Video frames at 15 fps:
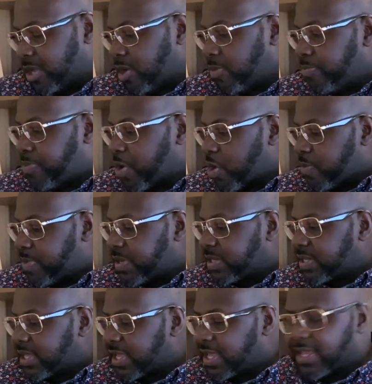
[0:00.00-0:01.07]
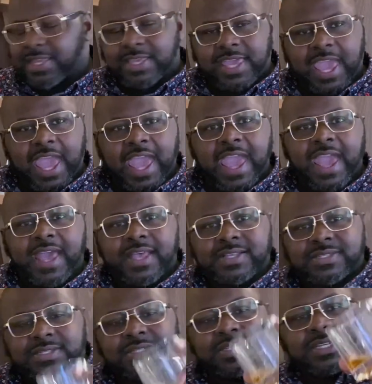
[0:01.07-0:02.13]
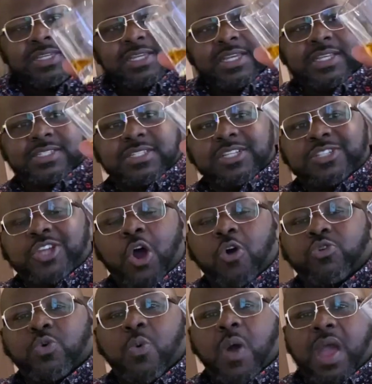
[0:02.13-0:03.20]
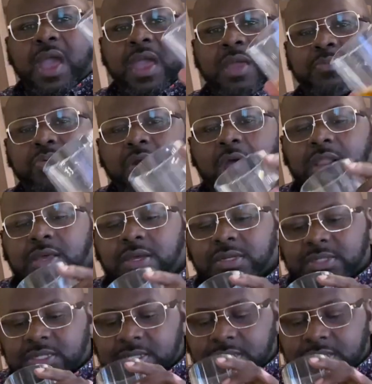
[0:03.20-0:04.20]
Bourbon Cass. This is a total wine product.